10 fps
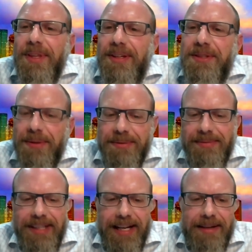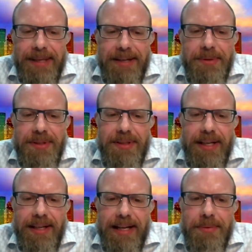So yeah, I
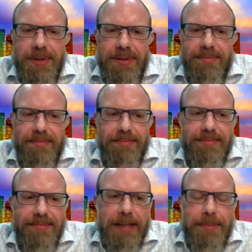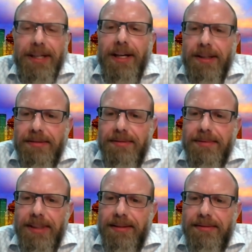was deeply honored,
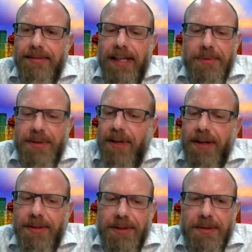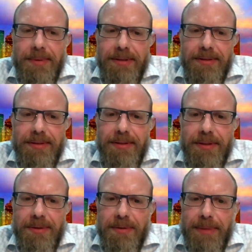and I was honored just to
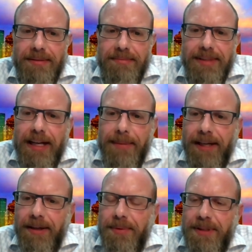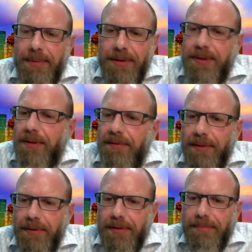have been nominated with some of those other
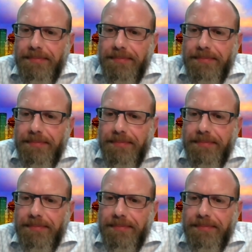folks.